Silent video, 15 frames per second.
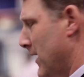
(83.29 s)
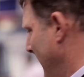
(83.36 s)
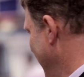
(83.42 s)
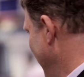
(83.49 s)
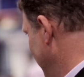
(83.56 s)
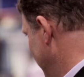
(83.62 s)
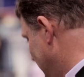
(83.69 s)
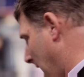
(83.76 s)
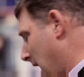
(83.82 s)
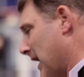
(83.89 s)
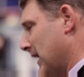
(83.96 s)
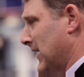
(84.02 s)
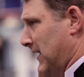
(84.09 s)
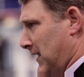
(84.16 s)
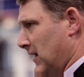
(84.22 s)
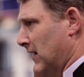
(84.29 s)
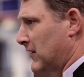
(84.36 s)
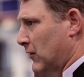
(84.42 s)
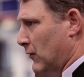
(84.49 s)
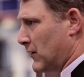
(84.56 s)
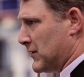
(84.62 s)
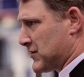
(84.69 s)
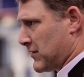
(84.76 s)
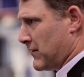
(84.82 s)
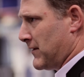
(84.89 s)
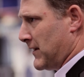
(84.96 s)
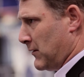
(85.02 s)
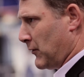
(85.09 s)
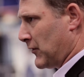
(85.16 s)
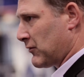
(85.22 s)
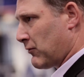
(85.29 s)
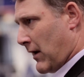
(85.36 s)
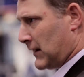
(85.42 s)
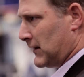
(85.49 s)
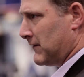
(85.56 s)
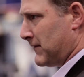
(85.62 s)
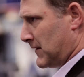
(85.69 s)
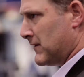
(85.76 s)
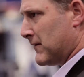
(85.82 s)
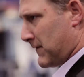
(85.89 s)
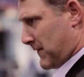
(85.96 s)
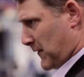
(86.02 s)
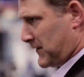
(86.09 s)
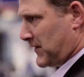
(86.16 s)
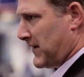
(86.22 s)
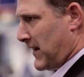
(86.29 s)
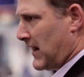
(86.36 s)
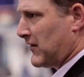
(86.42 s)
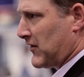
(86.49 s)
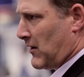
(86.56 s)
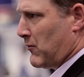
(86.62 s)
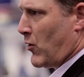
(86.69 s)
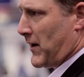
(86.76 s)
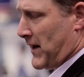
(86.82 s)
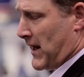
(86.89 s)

and tying it in to ensure that it was relevant for today's M one